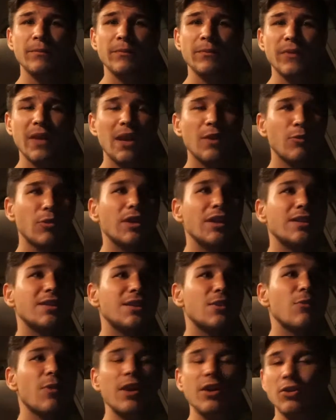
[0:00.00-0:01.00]
and really see
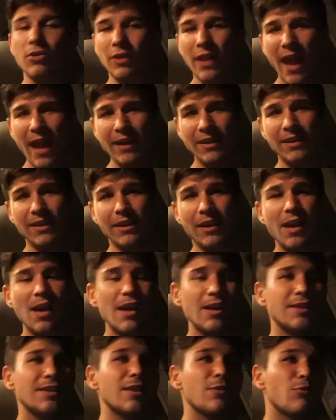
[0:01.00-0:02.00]
where you're
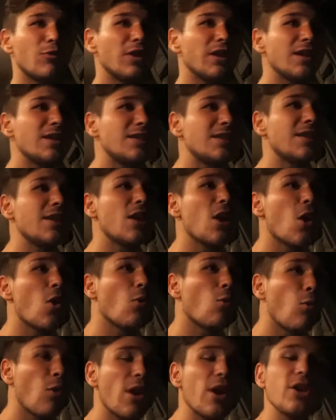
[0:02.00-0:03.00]
lacking. Really see
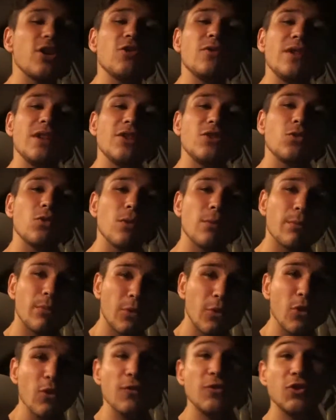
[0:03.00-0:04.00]
where you need to
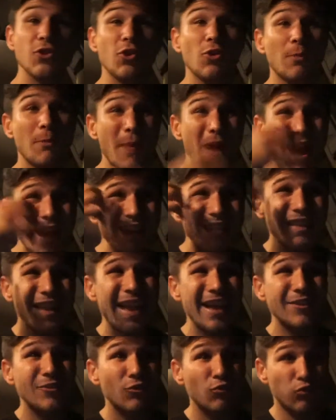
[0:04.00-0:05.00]
improve so your mind
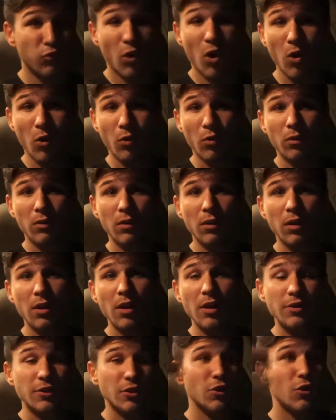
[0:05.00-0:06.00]
can grow.
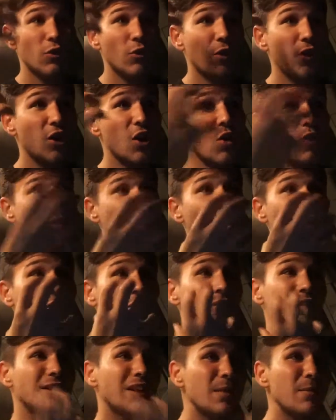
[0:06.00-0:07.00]
So you are no longer
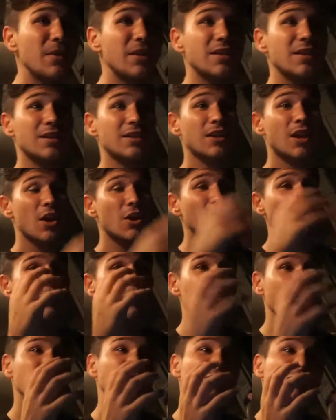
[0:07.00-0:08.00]
limited to
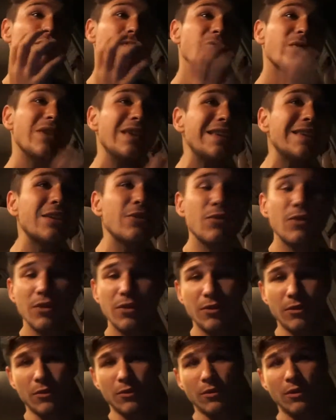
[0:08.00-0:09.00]
what you think you can
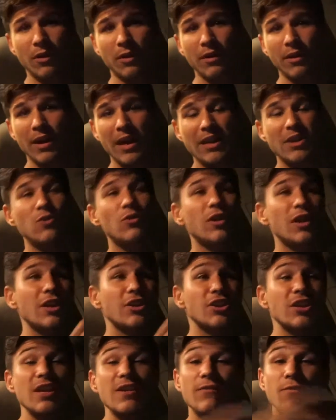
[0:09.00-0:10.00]
do. And you can
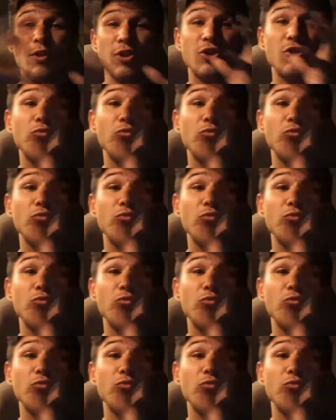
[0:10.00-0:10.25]
achieve what you